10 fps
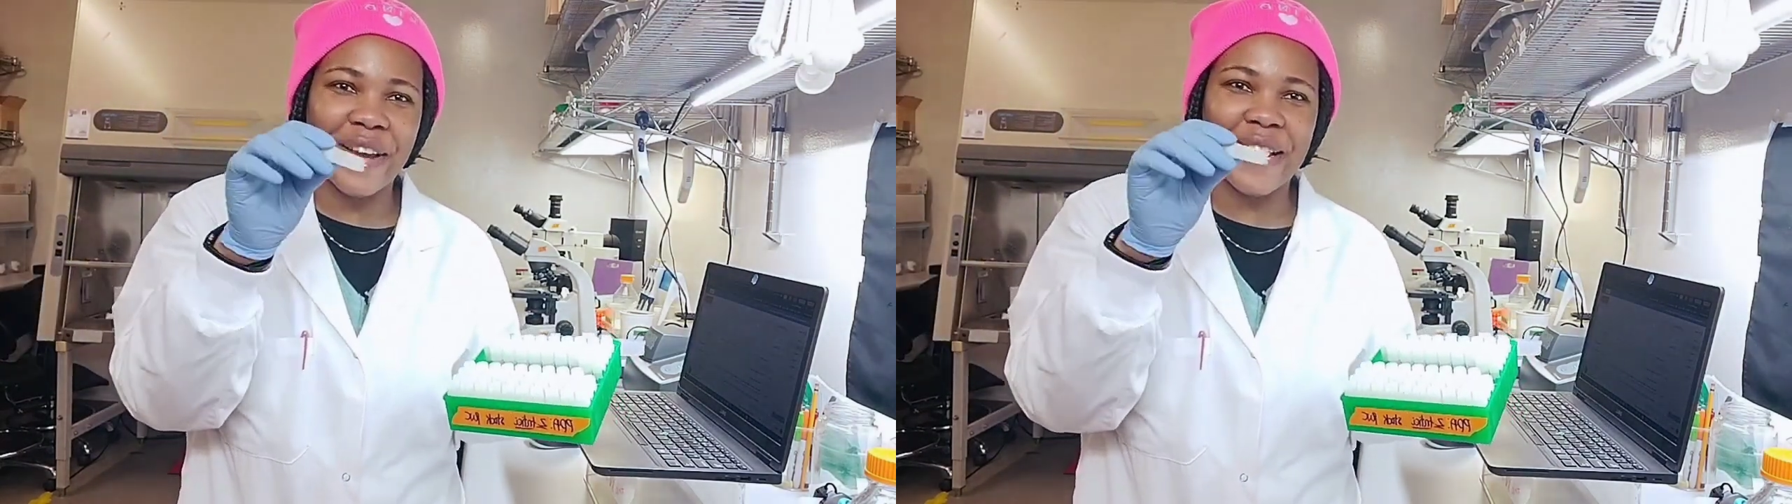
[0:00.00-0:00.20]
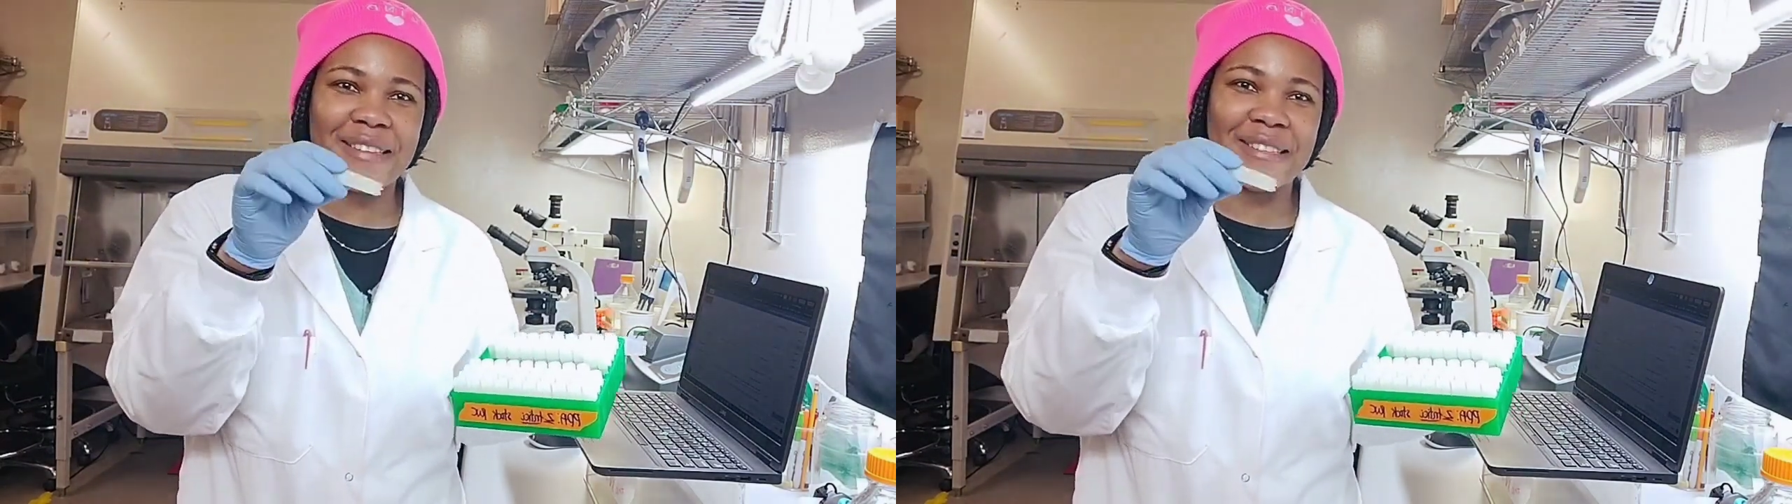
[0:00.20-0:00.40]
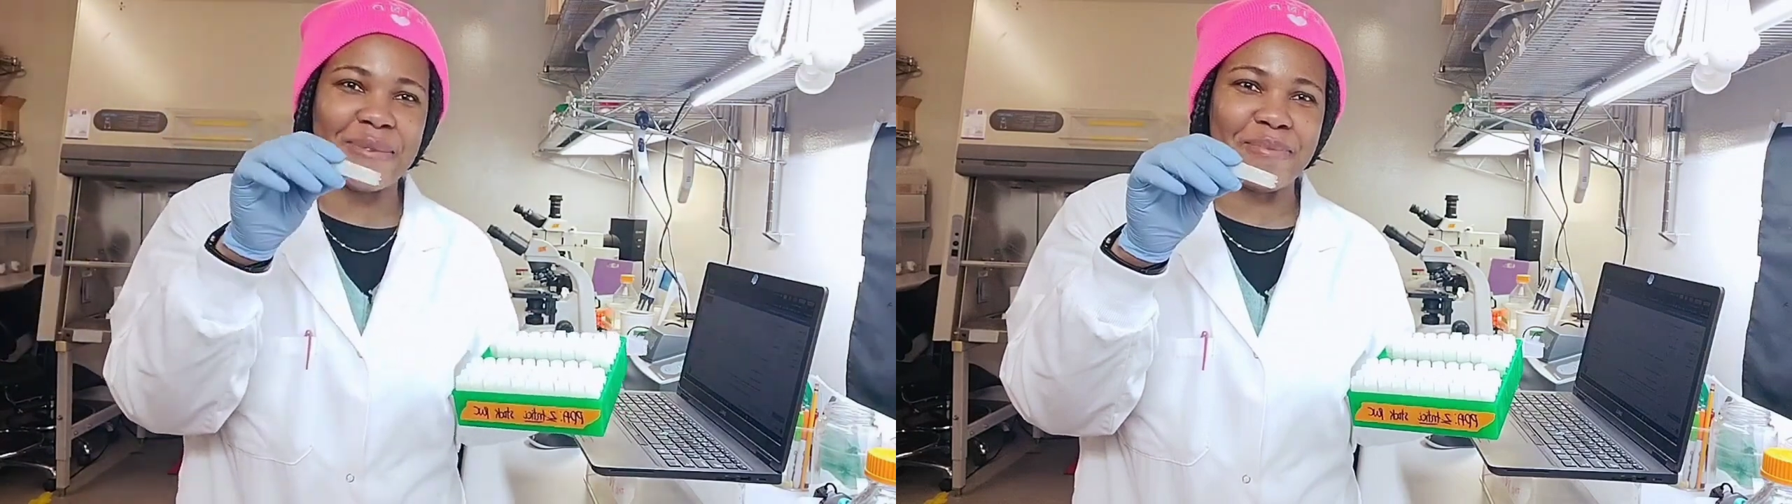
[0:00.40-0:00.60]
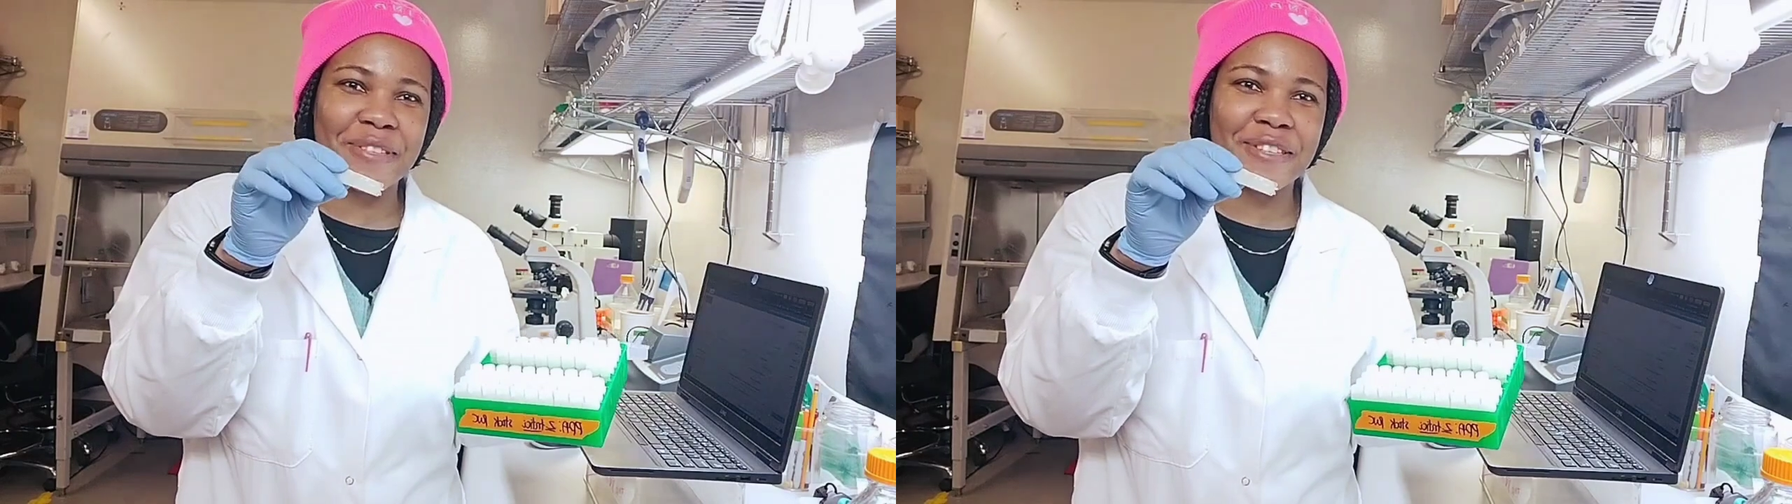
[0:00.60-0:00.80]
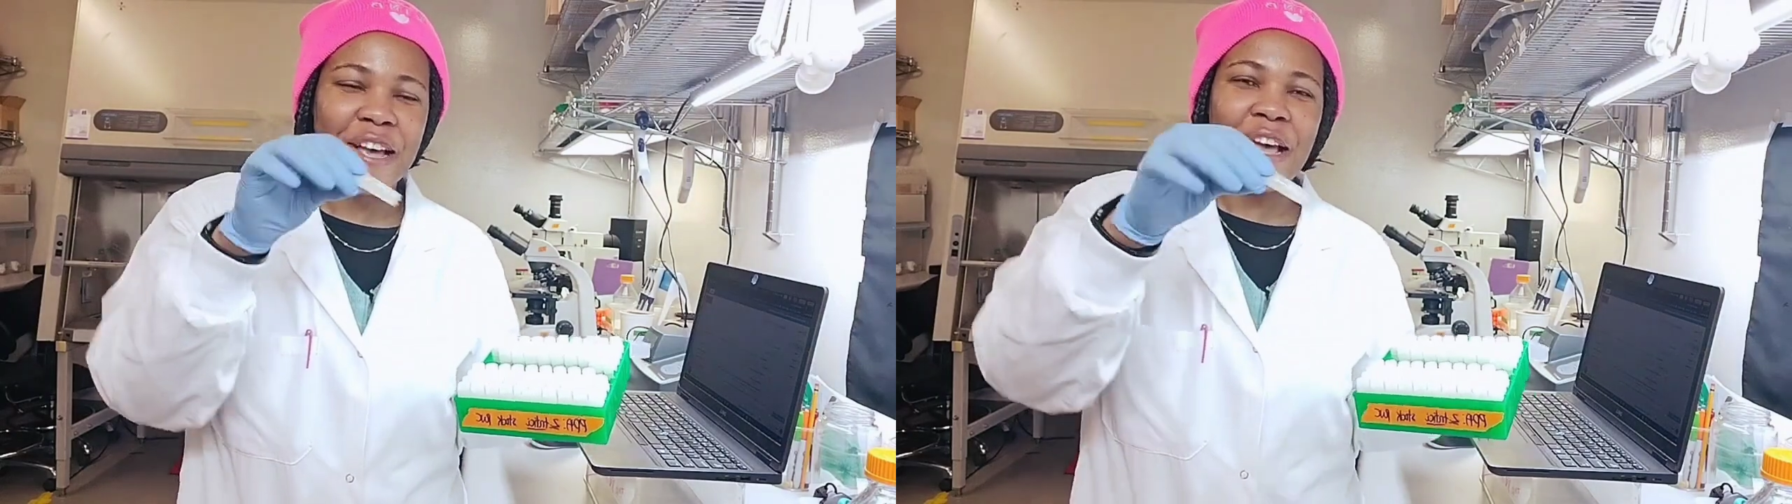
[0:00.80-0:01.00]

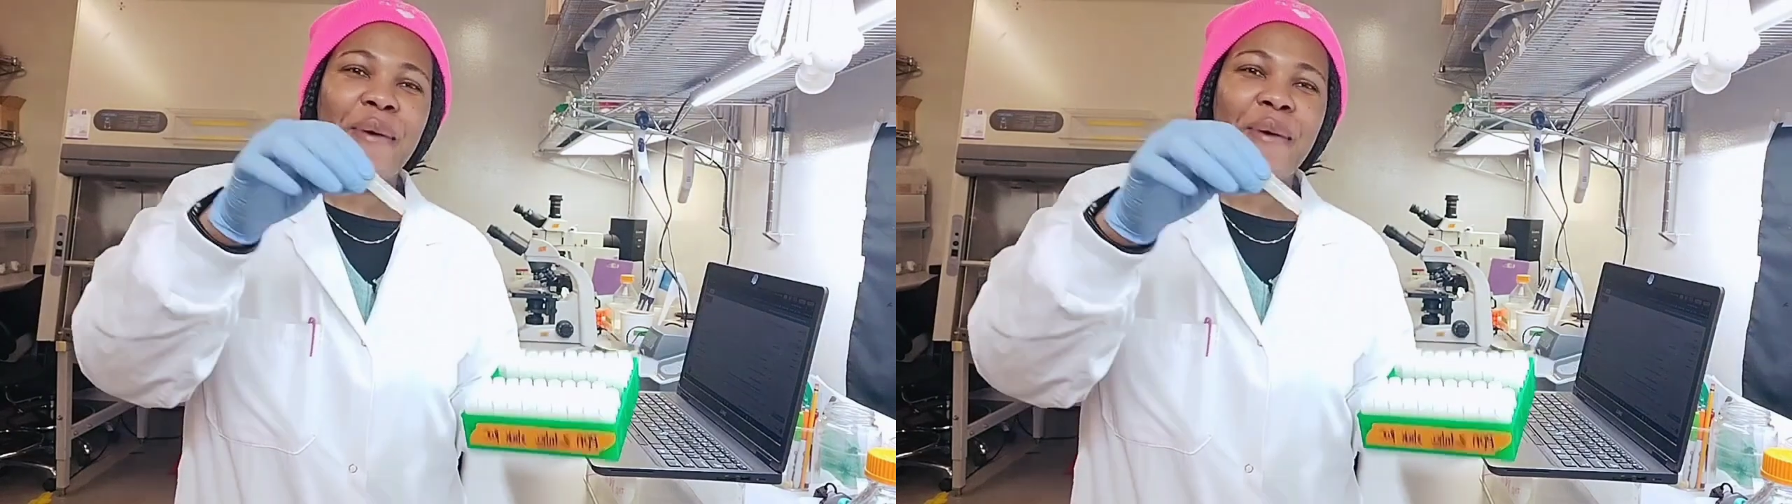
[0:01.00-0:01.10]
organisms.